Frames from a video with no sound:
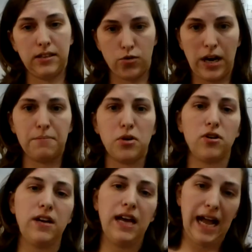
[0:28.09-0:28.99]

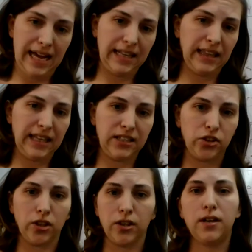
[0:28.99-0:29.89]
grammar and
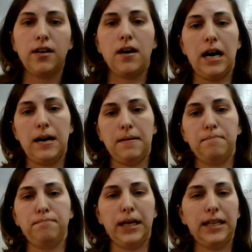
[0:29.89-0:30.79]
literature, uh,
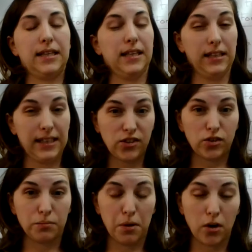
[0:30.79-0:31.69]
but the
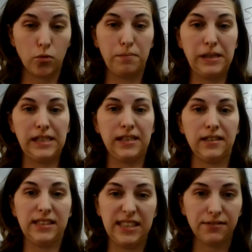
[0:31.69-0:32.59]
literature part will be
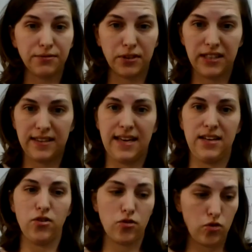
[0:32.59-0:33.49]
different than
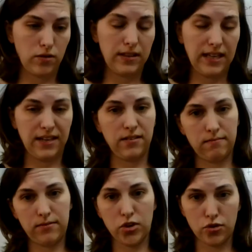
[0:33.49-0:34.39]
you're than
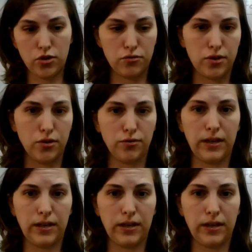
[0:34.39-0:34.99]
you're used to.